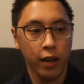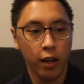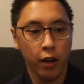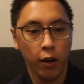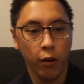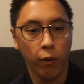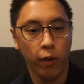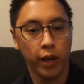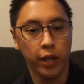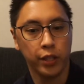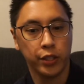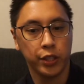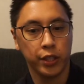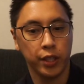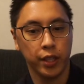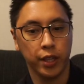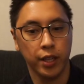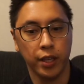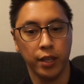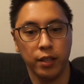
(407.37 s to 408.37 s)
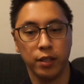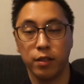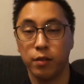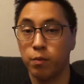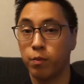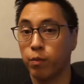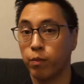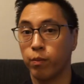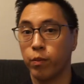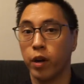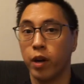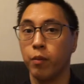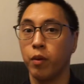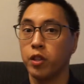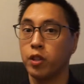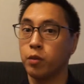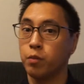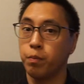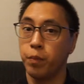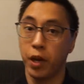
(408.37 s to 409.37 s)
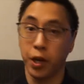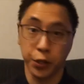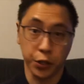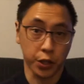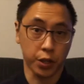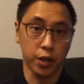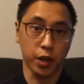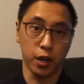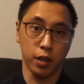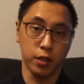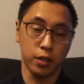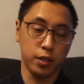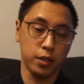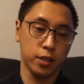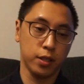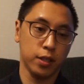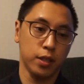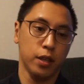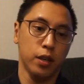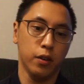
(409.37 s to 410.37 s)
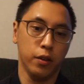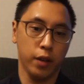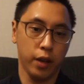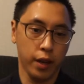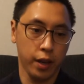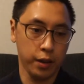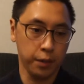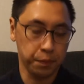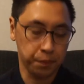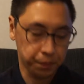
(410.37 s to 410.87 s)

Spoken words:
which is pretty much picture cards, okay?